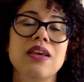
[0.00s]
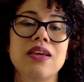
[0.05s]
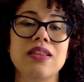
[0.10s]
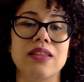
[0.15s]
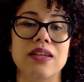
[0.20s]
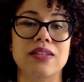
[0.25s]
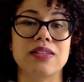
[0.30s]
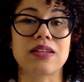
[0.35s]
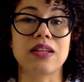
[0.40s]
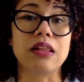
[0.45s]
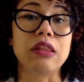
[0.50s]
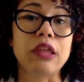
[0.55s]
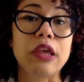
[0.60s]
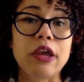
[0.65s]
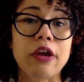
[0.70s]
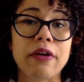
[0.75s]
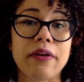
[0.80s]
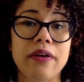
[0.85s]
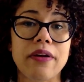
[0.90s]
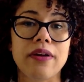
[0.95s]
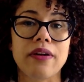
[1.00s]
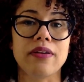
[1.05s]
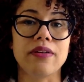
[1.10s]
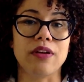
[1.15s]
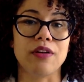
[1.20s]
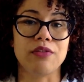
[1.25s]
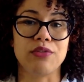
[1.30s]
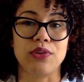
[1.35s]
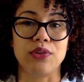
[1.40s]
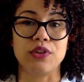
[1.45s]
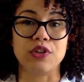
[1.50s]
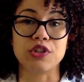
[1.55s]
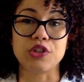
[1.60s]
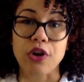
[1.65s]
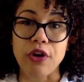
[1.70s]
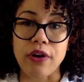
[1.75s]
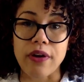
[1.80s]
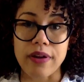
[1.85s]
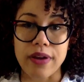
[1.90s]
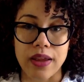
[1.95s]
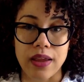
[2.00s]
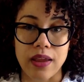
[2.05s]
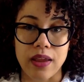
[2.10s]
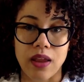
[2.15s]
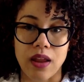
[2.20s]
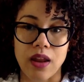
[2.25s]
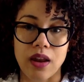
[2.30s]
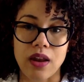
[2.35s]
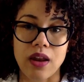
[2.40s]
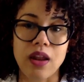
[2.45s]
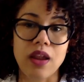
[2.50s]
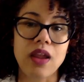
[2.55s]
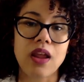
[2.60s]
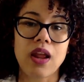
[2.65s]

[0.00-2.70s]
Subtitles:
that's clear, not full of jargon,